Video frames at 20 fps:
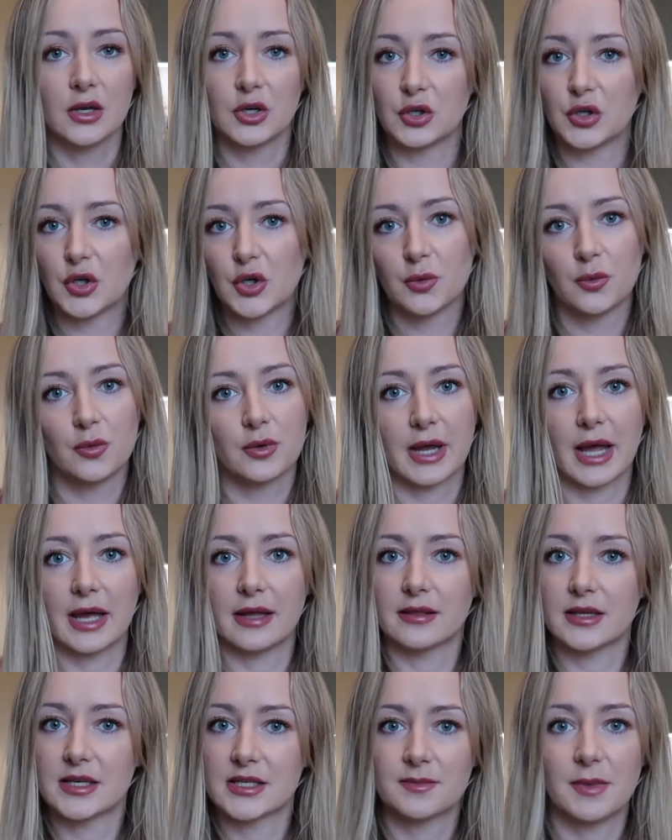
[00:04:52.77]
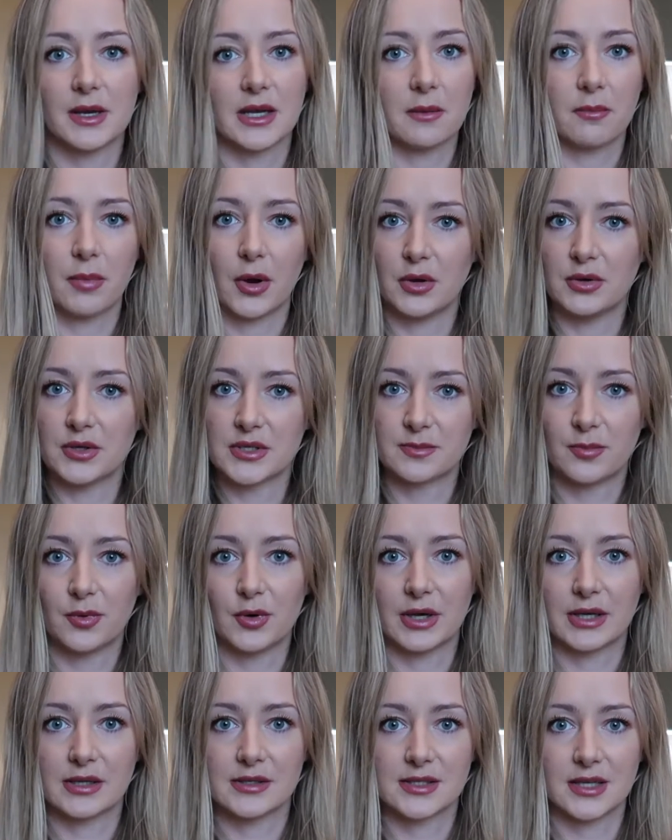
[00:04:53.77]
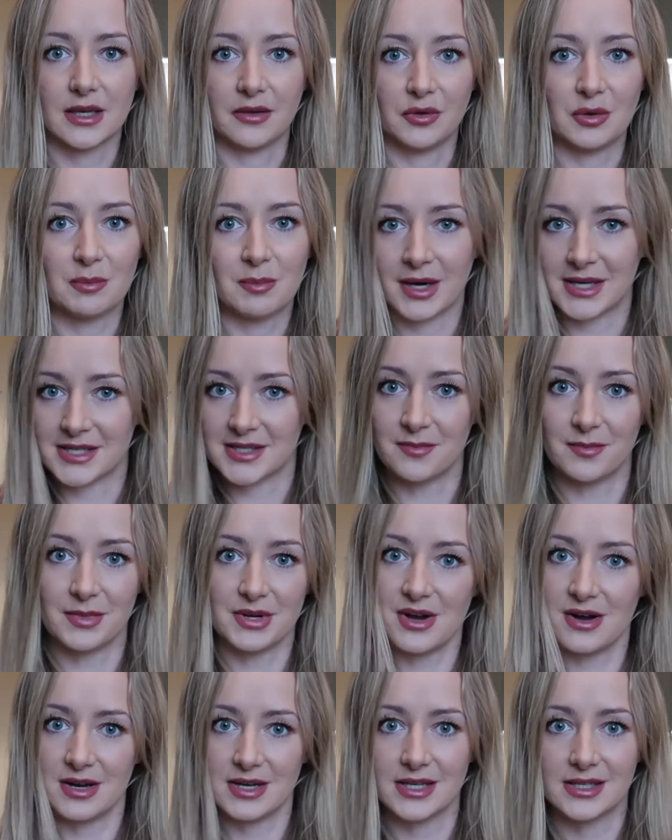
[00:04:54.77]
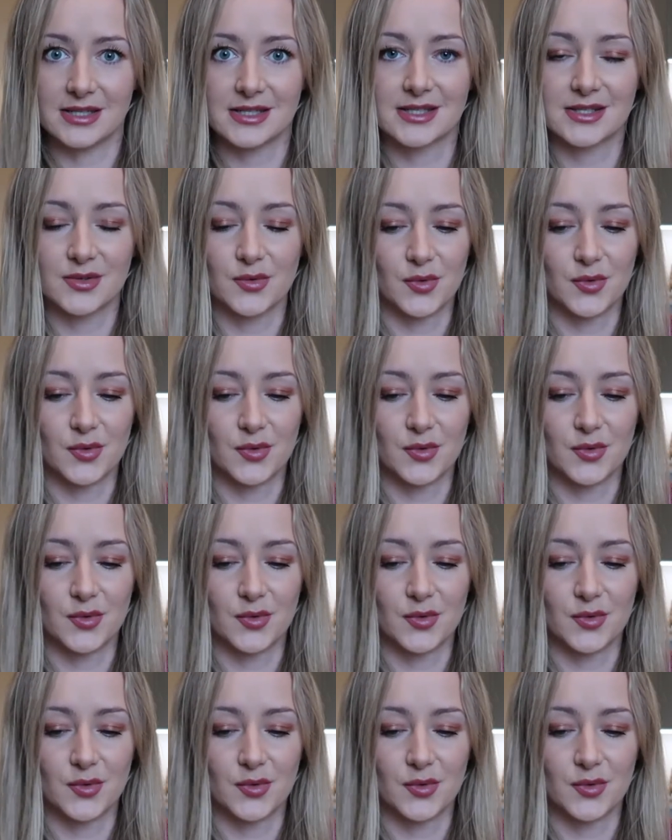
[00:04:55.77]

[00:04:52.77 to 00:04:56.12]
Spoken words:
you will get this many bonus points if you buy some bananas,